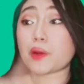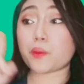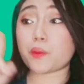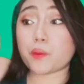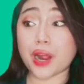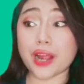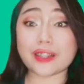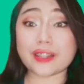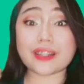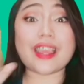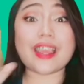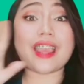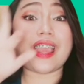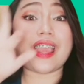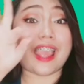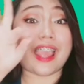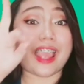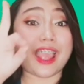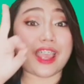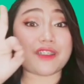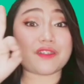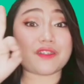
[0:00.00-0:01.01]
You would be
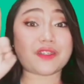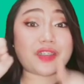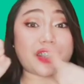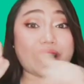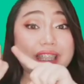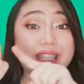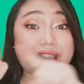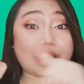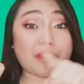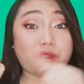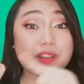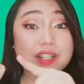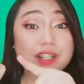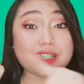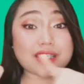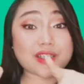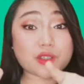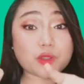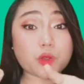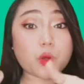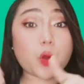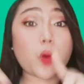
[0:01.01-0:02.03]
using F
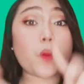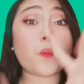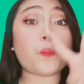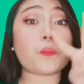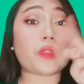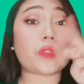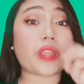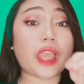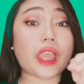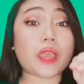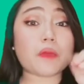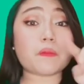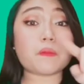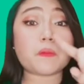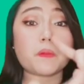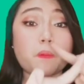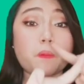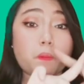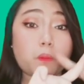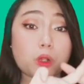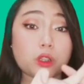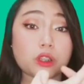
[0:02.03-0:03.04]
is equals to
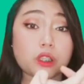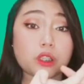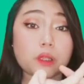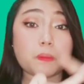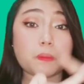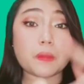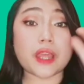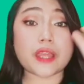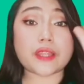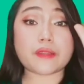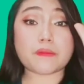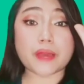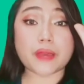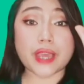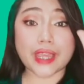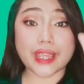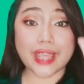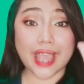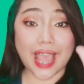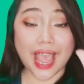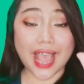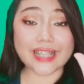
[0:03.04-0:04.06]
M
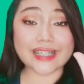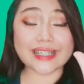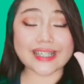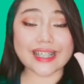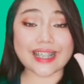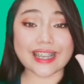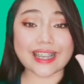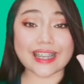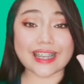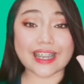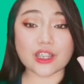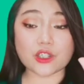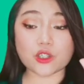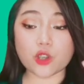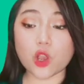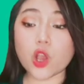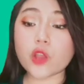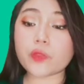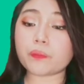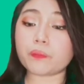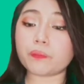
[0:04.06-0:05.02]
multiplied by A.